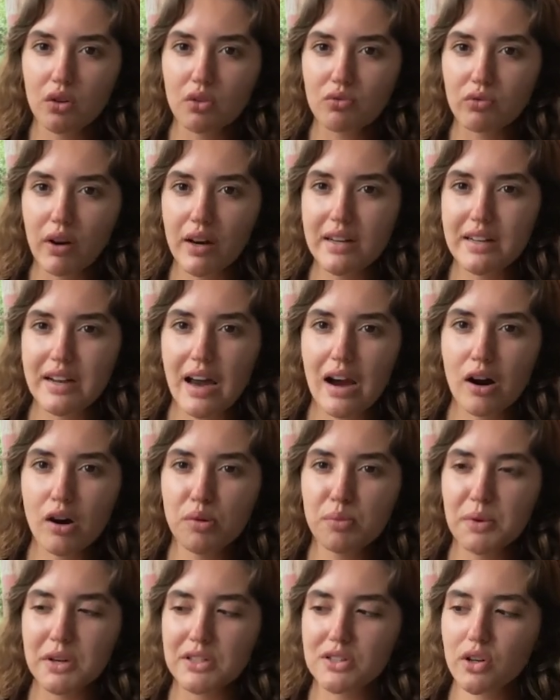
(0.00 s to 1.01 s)
right now,
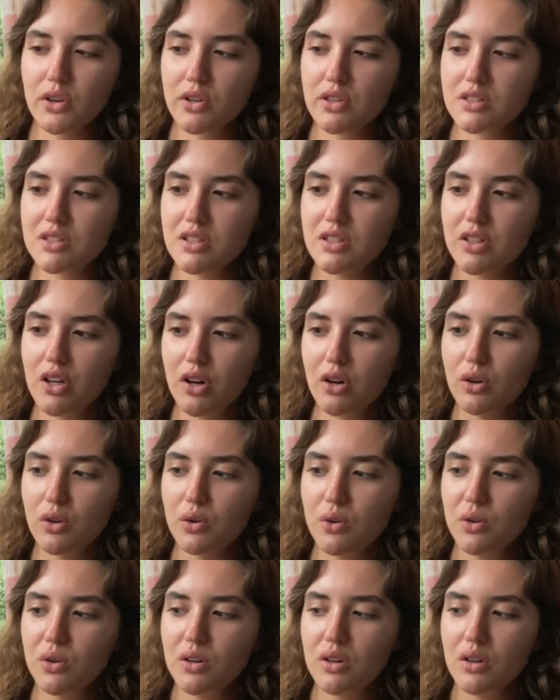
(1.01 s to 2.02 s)
but it's hard to
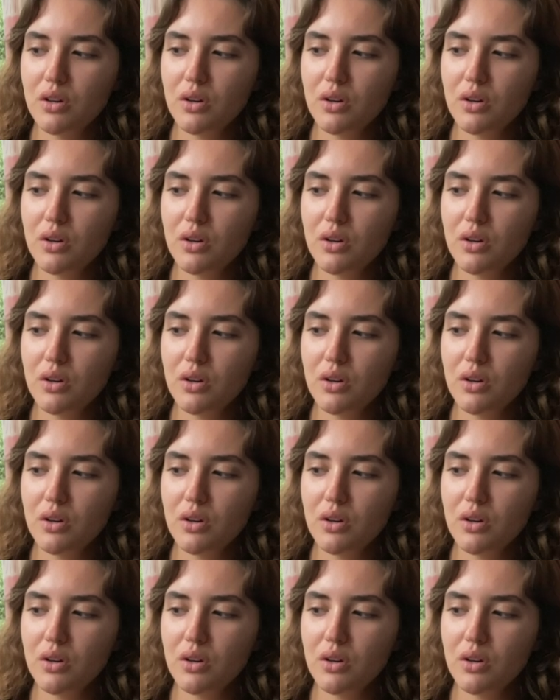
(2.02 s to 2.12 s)
know